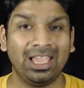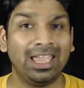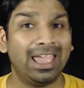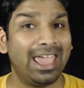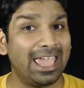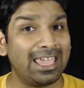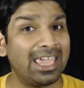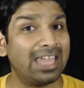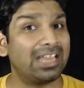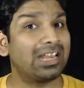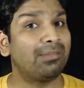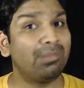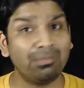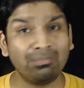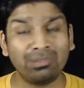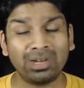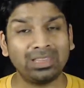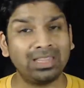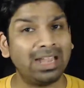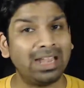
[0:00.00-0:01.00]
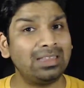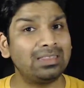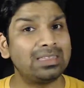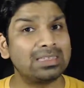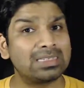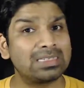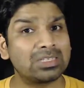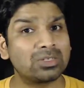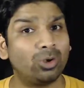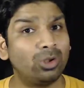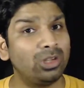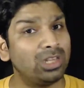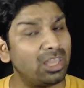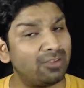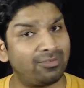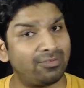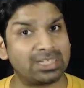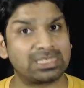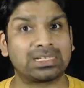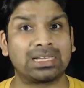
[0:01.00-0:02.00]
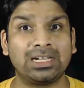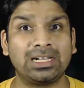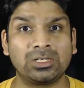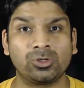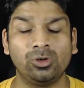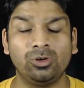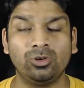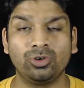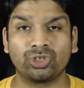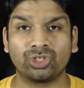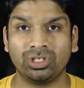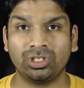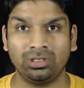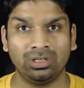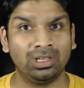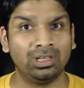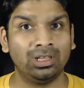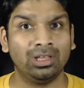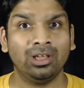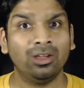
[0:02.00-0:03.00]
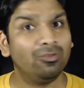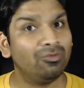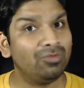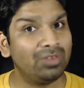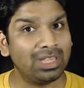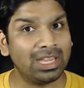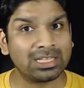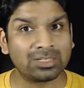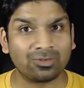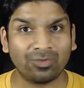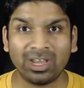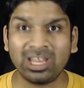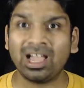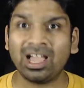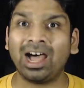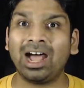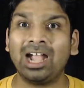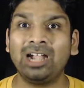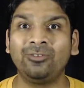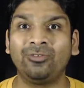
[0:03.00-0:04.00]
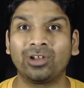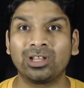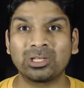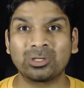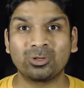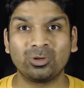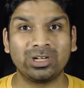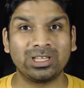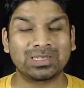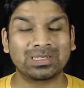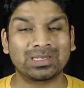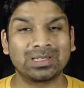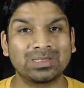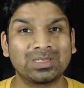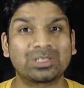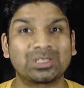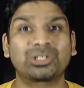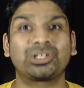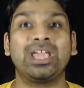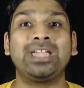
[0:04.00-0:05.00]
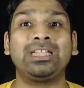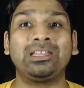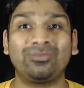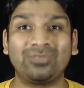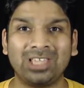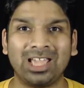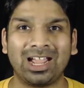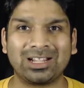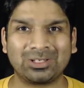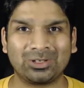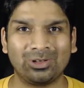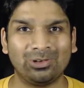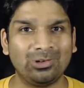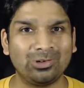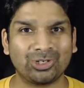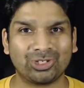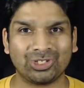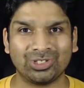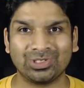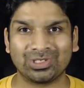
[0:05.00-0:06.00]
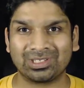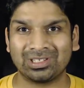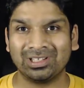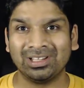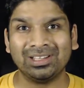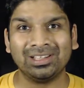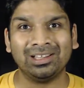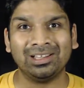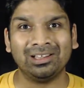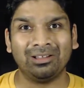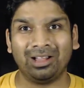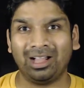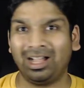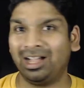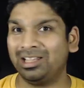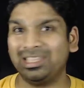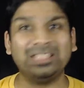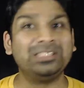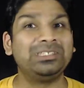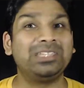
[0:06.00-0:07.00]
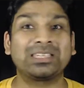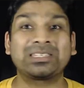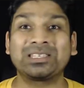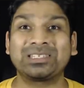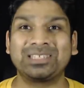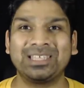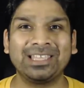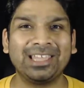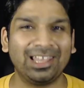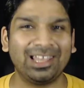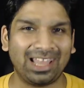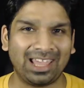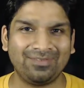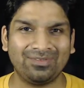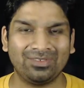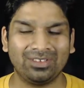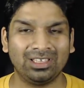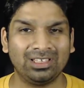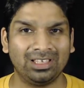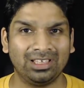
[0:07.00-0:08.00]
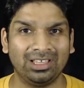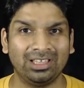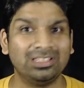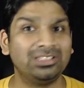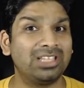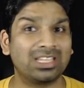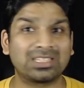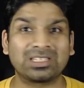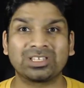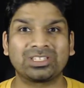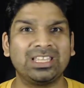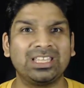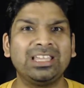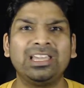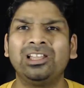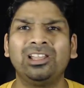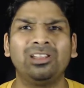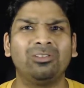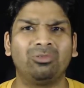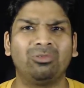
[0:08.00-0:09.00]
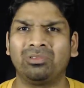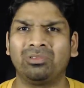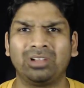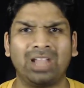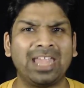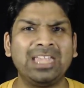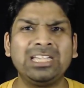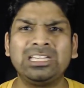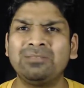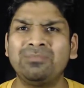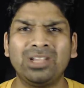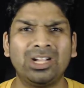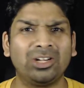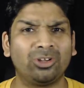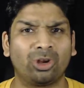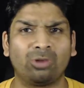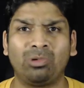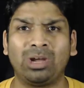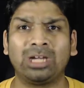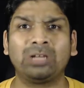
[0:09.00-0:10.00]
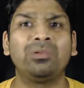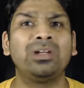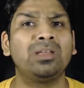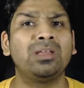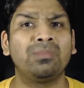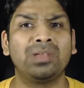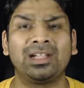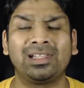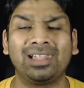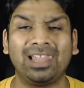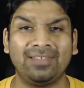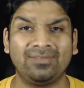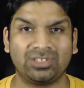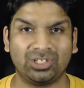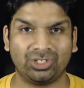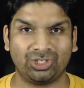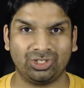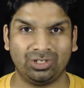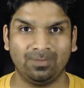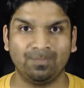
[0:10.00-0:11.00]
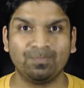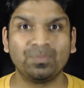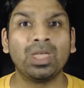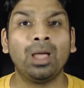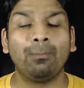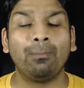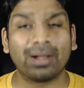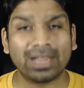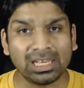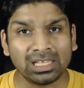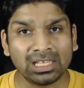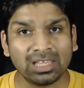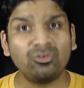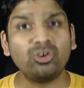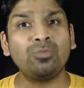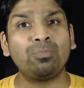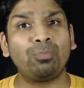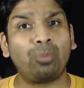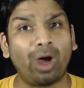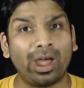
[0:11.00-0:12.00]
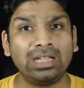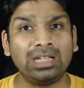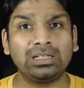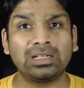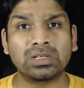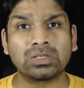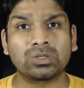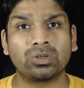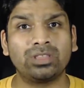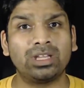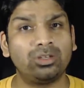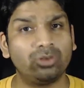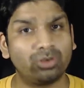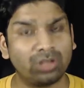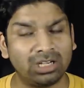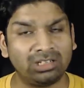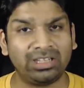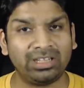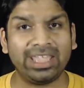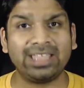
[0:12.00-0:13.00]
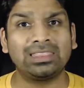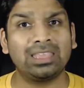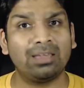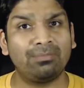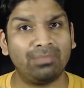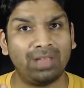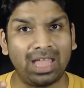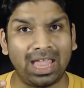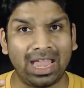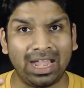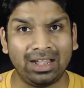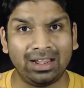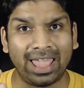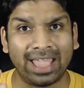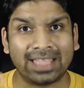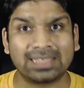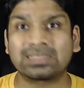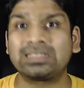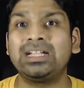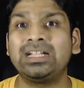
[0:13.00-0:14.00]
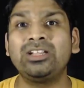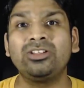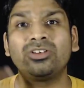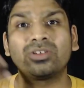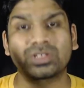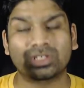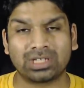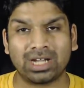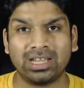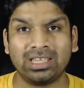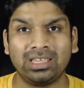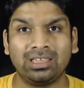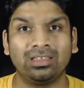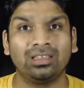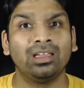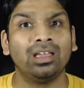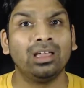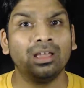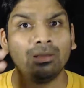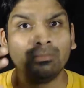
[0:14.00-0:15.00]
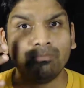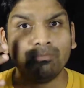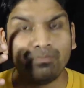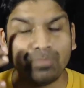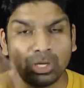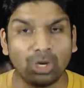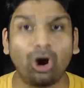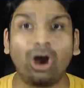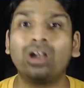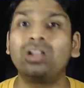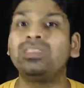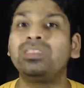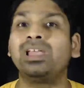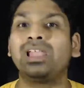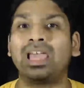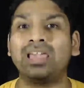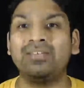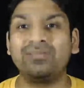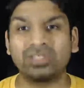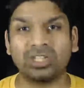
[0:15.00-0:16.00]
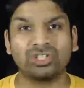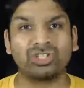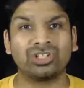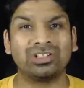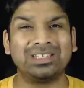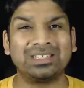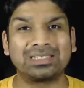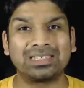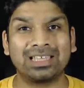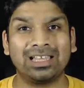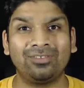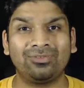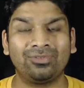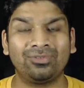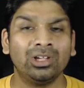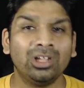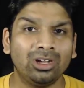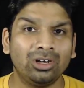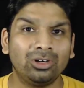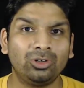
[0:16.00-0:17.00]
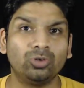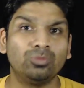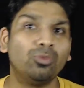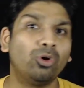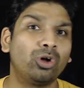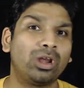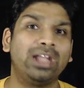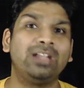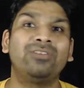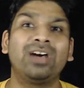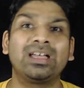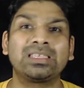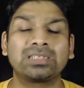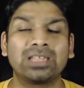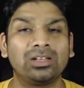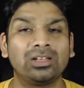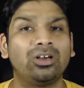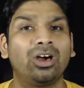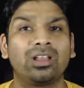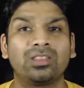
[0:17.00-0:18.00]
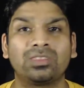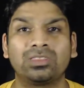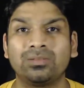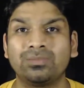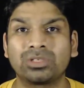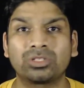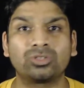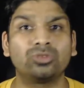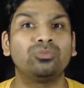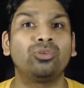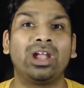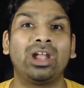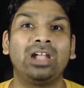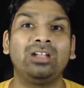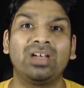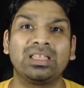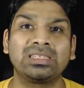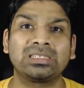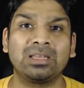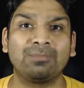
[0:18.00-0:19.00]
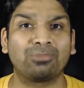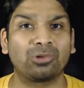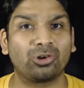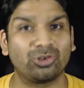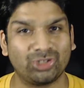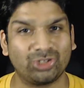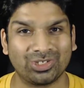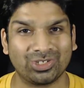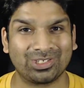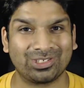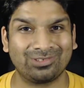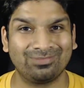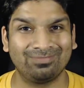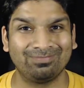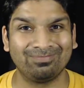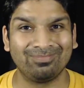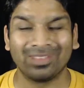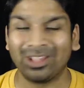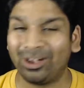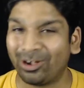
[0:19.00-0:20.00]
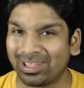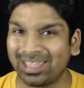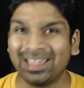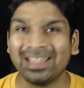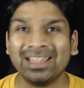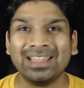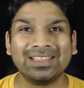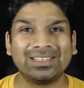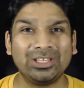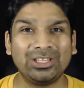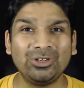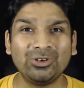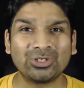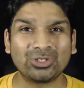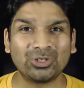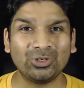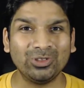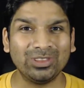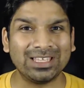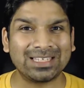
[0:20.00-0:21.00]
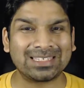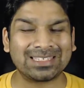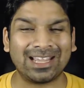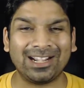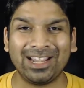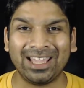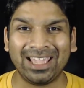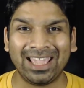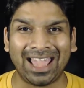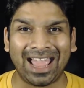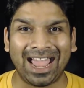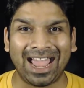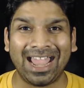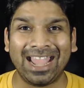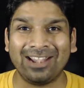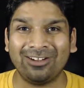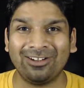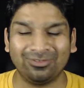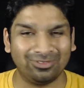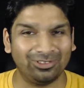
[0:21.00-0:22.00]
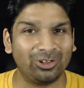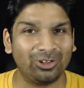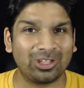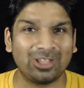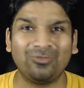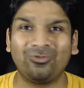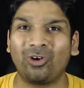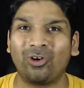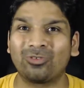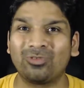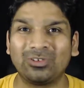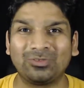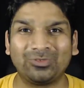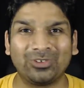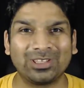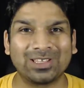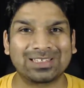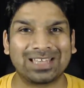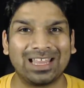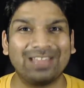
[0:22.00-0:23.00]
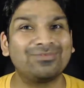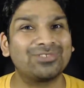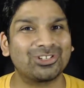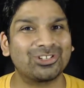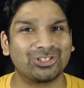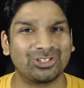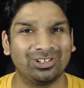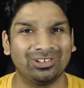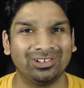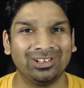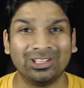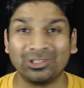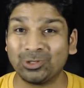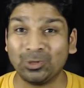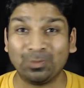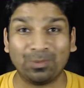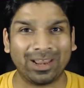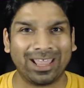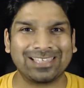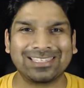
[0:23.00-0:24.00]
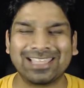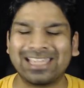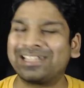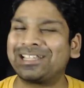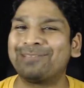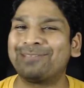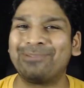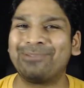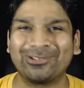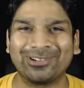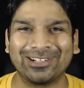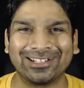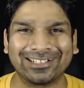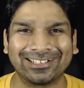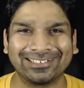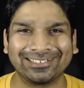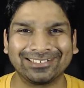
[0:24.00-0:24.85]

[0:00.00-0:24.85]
Again, remember that this is only a first-cut solution. It's very hard for us to discuss the state-of-the-art solutions in just a single 90-minute or a 120-minute live session. But I'll give you pointers so that you can take them and extend your study beyond the live session itself to more advanced algorithms, to more advanced approaches. Okay, see you soon this Sunday and looking forward for this live session. Super excited about it.